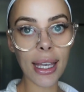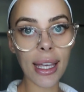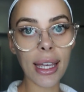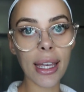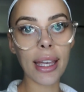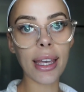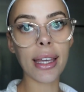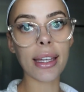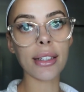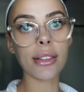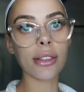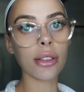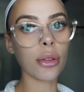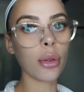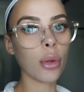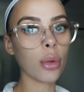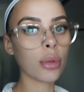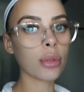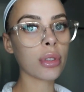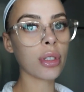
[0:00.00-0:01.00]
And
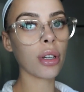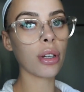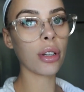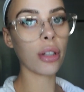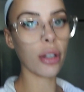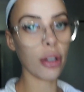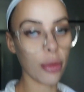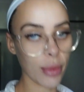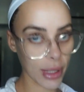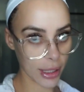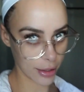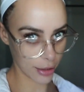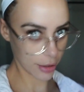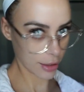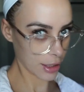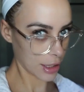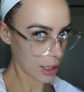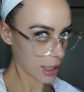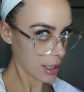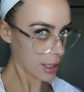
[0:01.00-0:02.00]
also, oh my
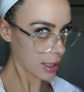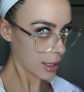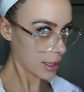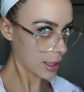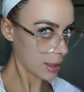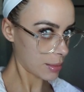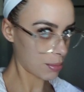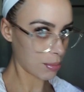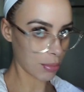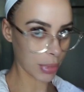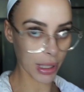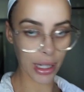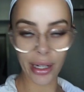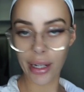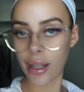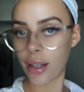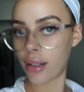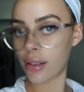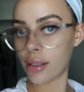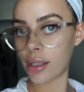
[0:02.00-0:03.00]
God, check this
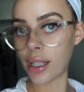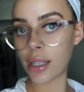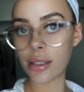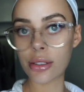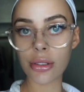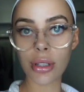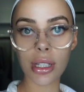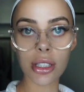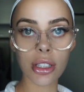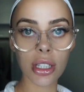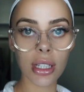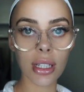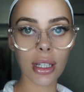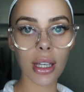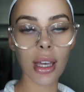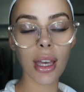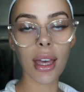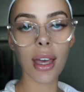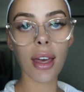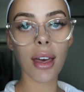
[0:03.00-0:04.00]
bun out. How
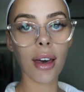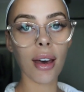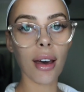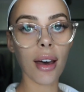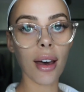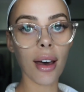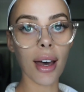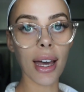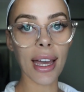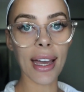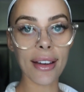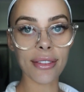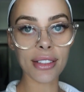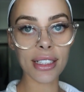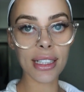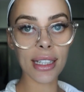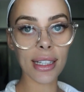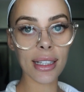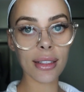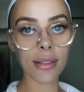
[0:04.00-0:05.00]
tragic. I have
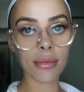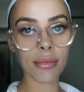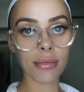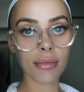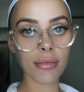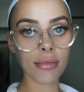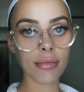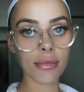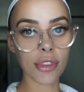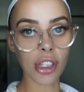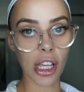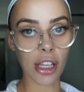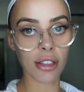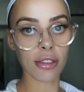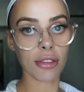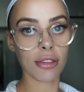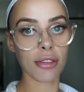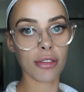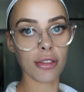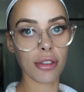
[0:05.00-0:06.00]
to get
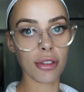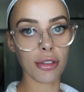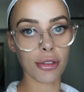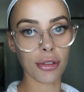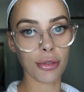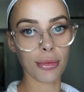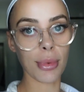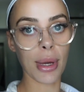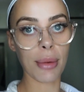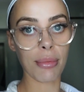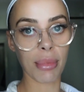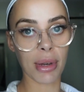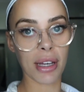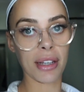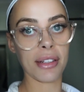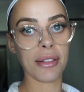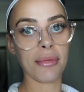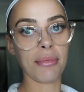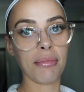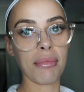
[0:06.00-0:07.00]
Jake to do my
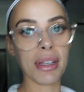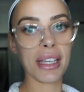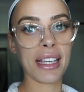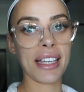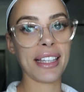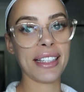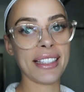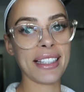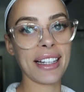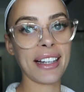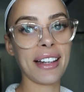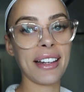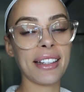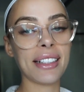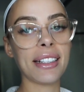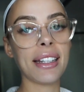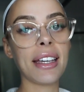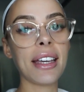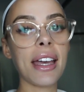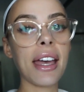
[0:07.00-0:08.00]
bun because I
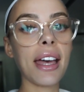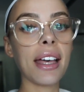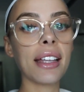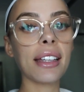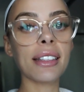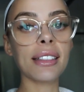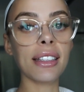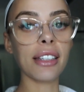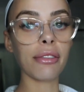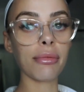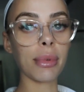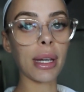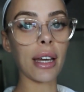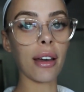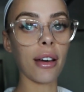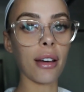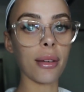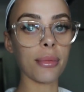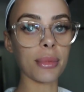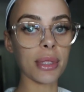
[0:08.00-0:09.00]
can't lift my
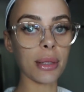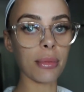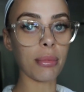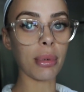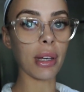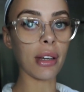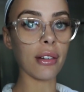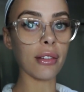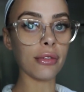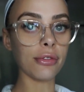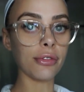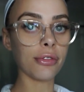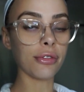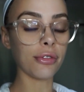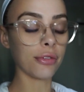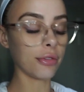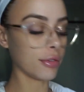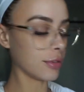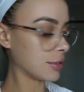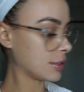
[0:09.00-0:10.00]
arms
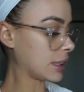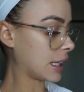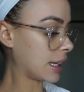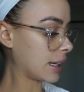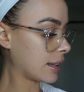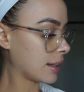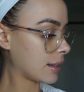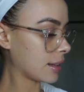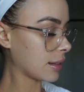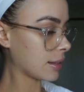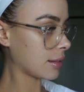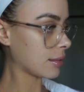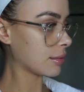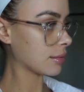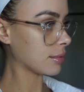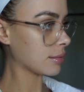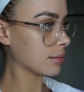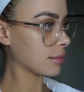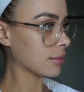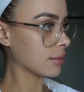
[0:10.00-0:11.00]
above like
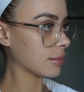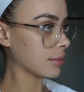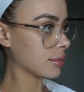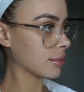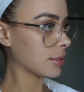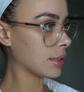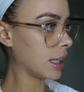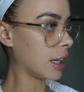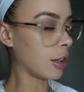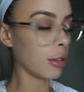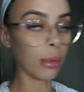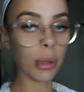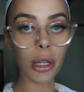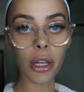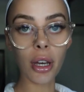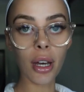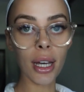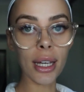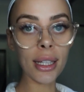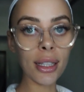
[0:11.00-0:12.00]

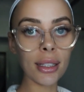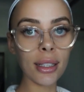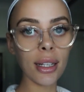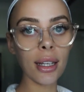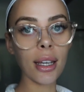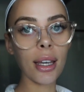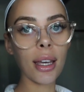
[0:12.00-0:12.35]
elbow height.